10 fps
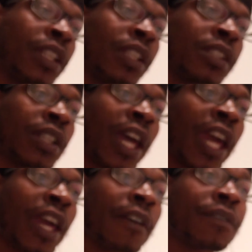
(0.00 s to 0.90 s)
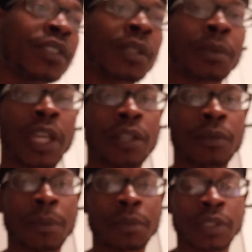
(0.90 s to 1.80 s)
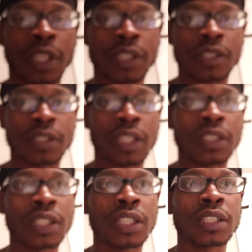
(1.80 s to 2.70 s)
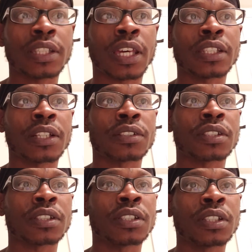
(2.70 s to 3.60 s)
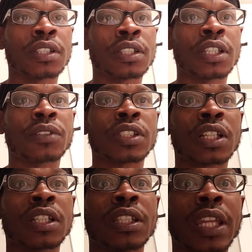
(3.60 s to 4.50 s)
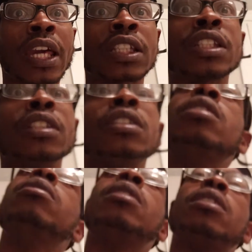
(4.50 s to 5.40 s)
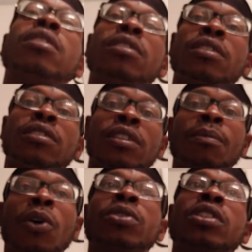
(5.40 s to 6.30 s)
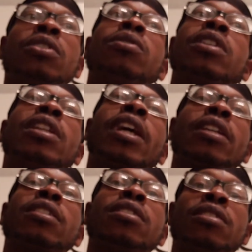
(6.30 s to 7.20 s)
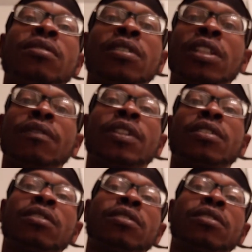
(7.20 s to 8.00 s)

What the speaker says: to have some kind of reputation. They need that. There's a connection to it, emotional connection to it even.